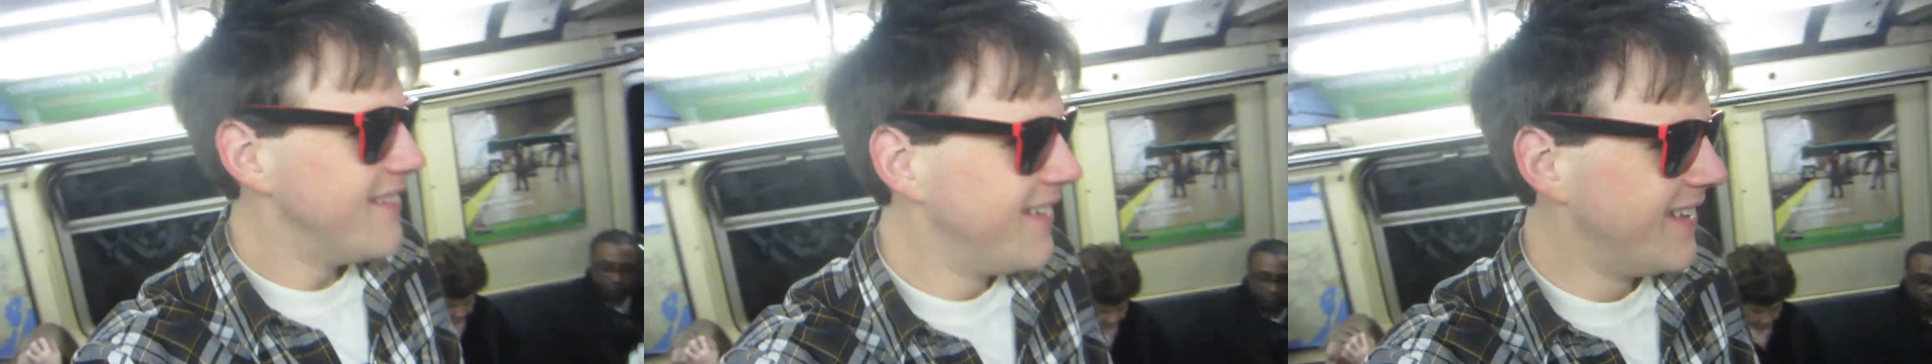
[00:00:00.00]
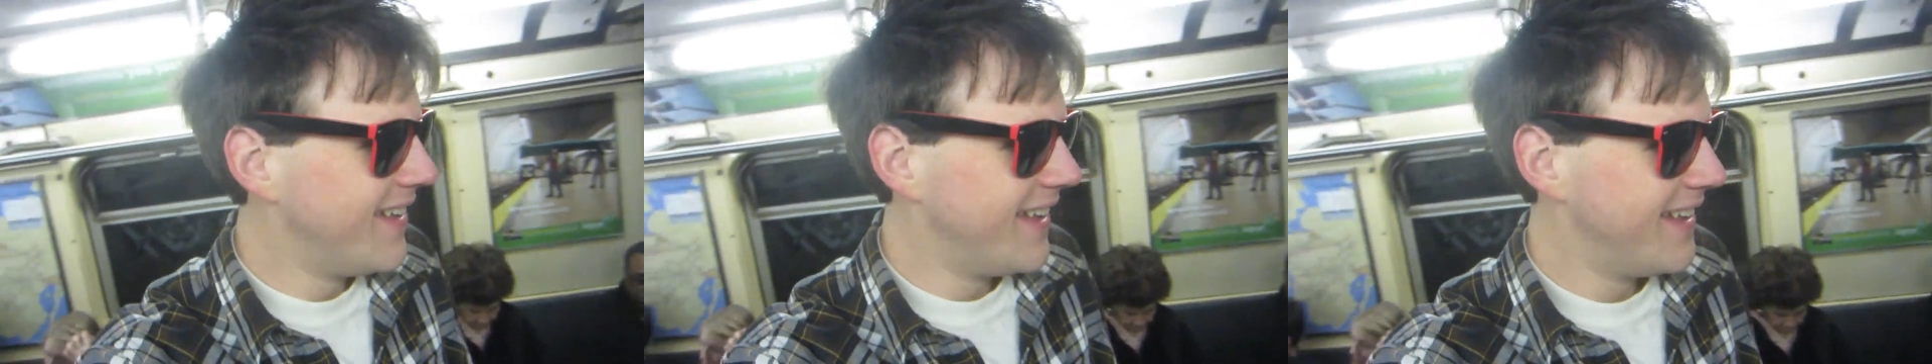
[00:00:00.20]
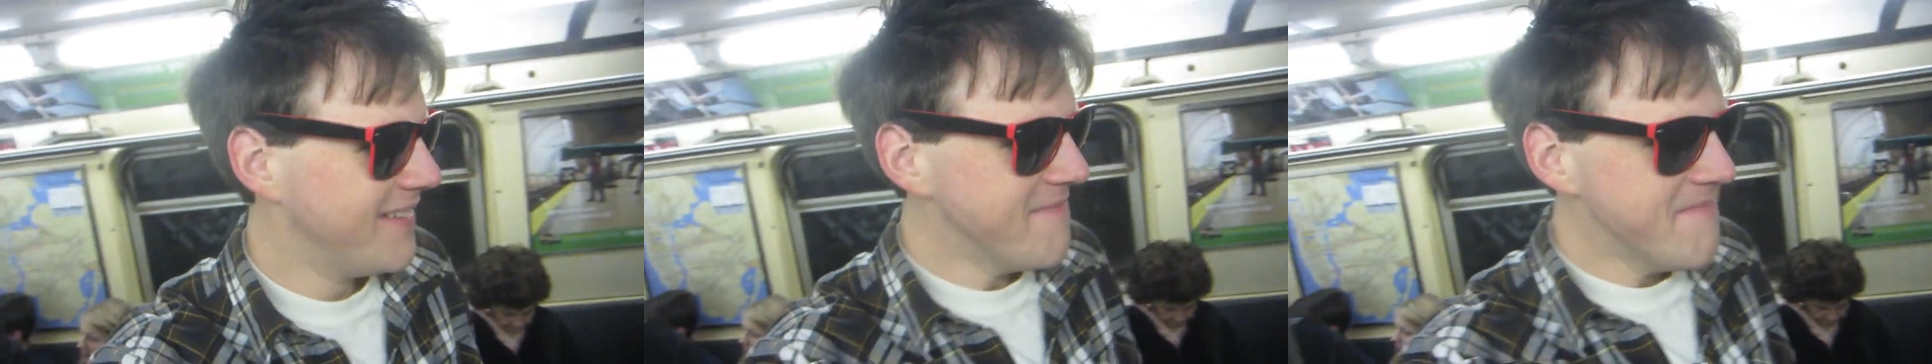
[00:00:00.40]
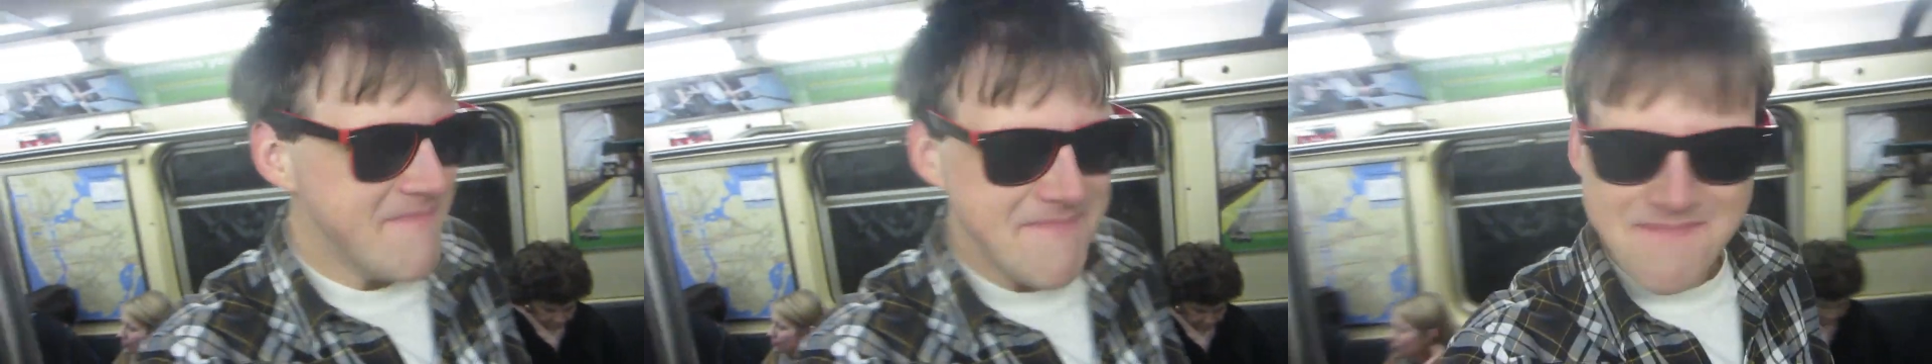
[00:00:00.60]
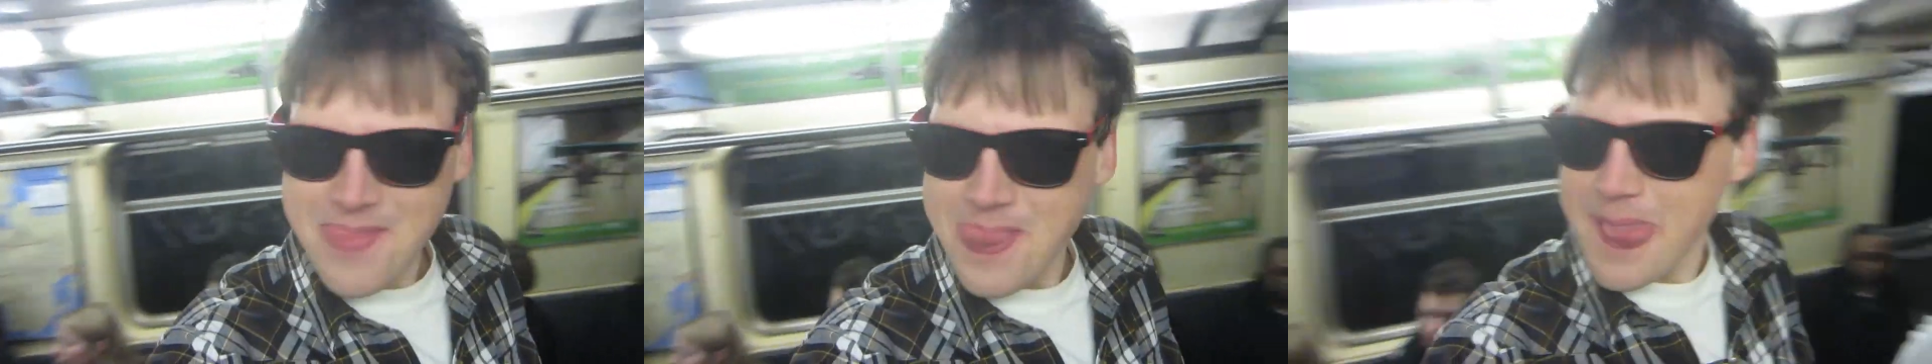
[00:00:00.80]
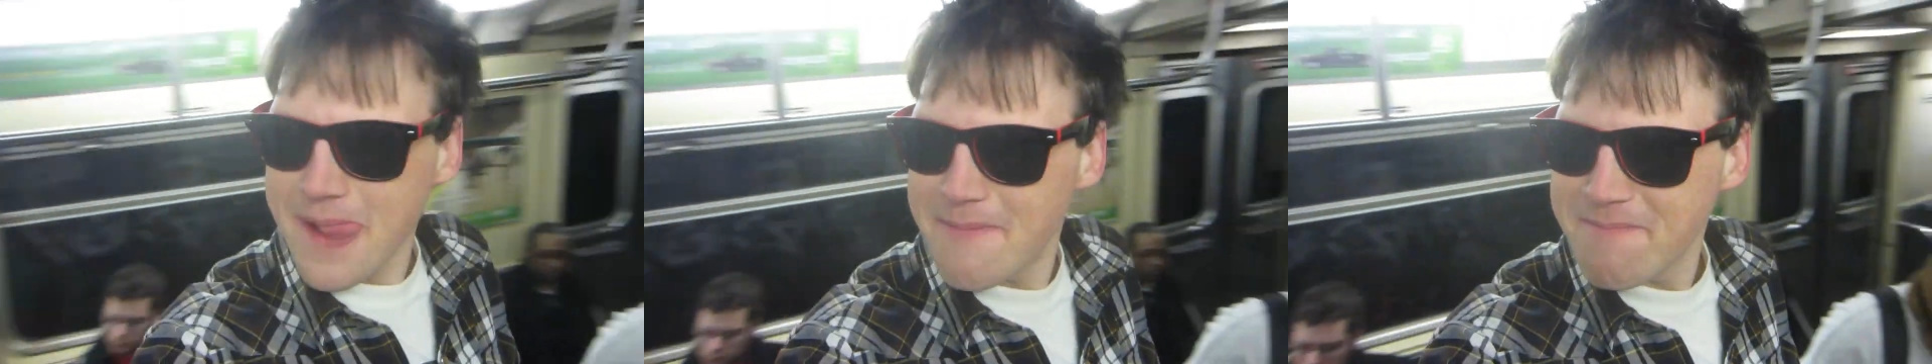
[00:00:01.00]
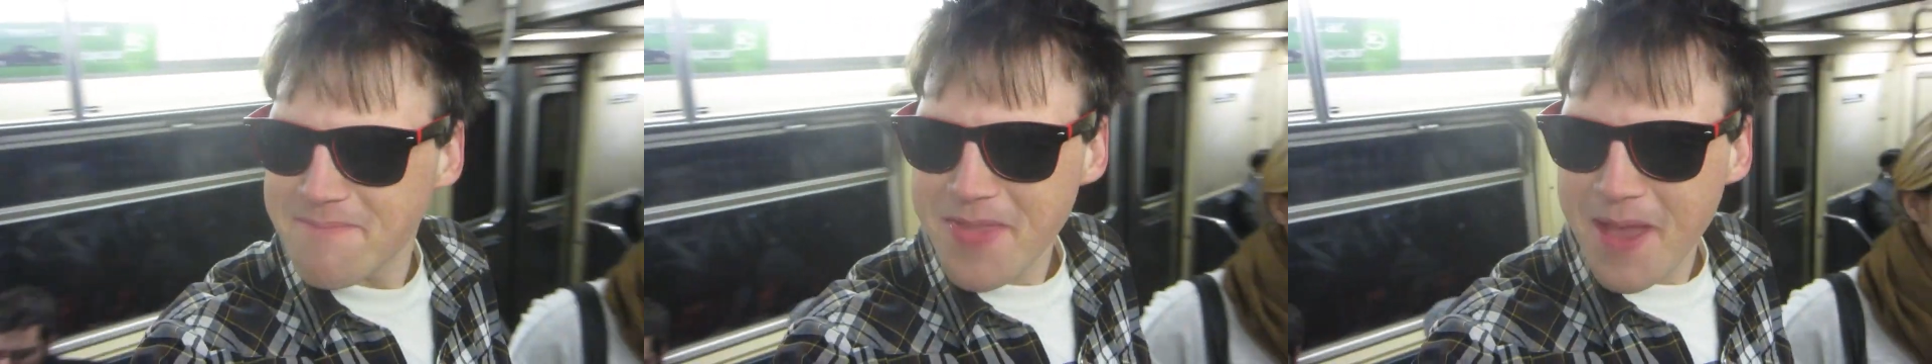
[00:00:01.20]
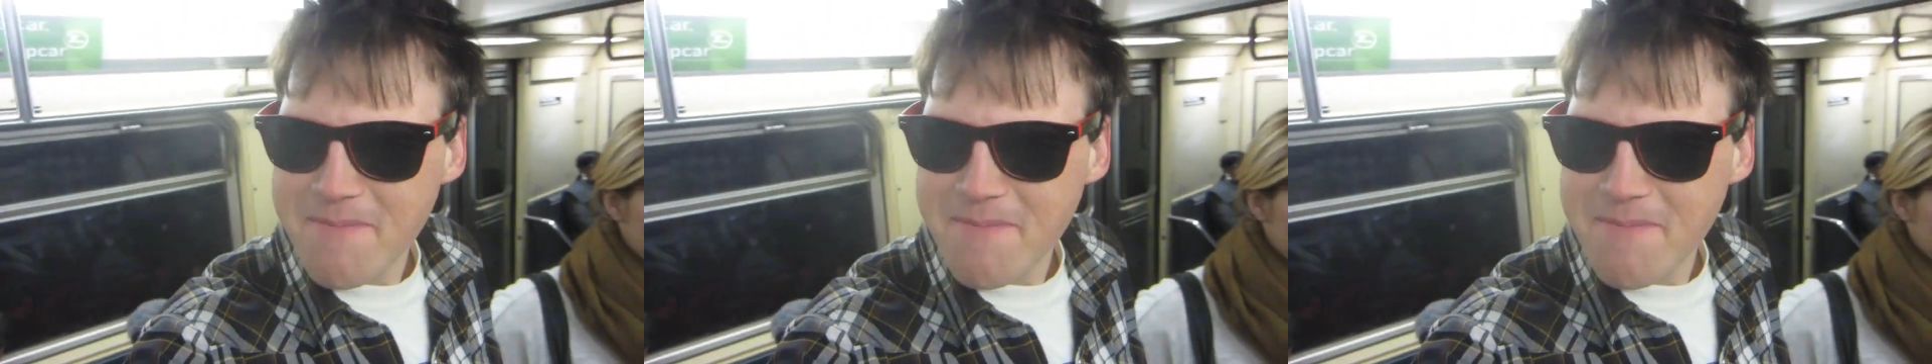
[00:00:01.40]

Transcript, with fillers: The, the, the,